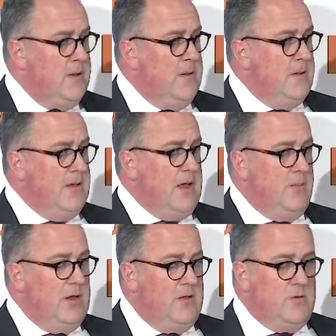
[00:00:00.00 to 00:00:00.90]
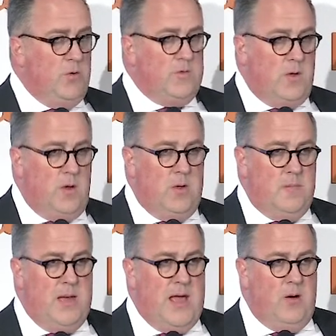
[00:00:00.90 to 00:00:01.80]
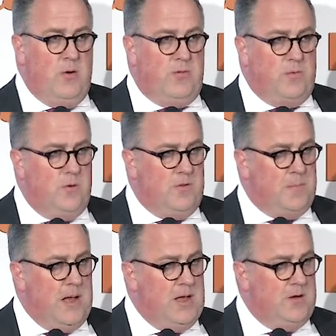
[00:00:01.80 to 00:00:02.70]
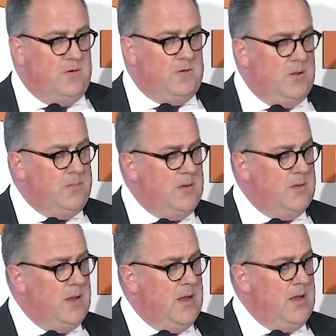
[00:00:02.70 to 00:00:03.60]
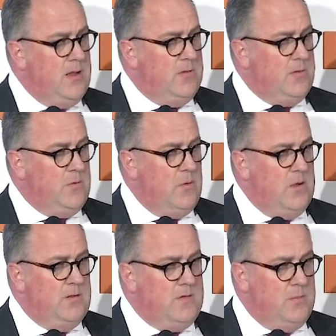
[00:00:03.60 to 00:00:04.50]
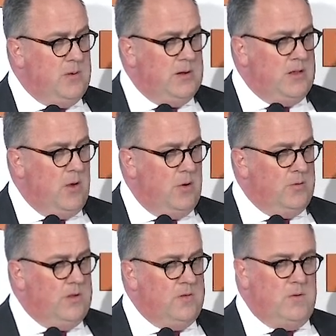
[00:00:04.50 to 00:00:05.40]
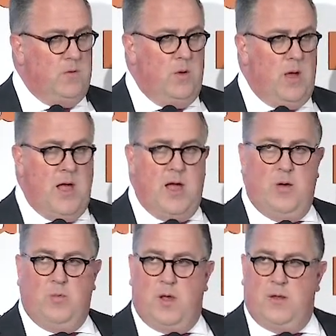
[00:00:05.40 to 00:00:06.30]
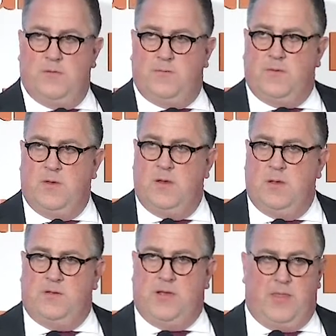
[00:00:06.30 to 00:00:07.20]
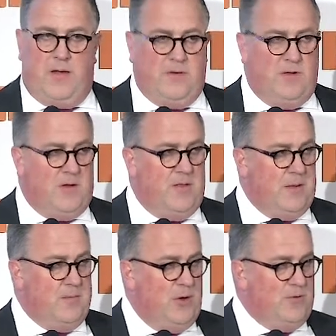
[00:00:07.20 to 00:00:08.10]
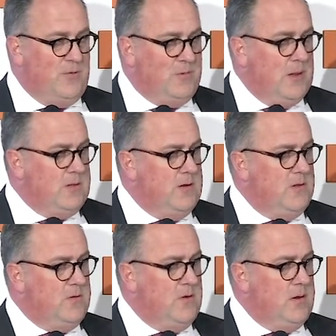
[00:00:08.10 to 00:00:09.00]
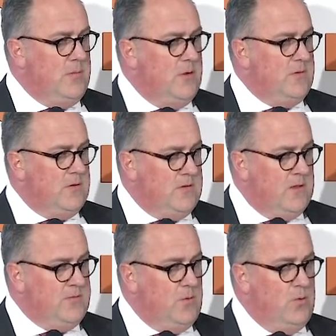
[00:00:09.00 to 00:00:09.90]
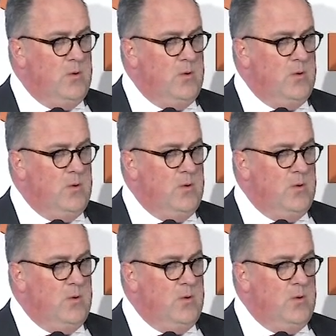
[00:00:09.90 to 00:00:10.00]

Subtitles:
The company is also empowered through its partnership through St Bentley Holdings, who are one of South Africa's, I think, most respected and certainly most successful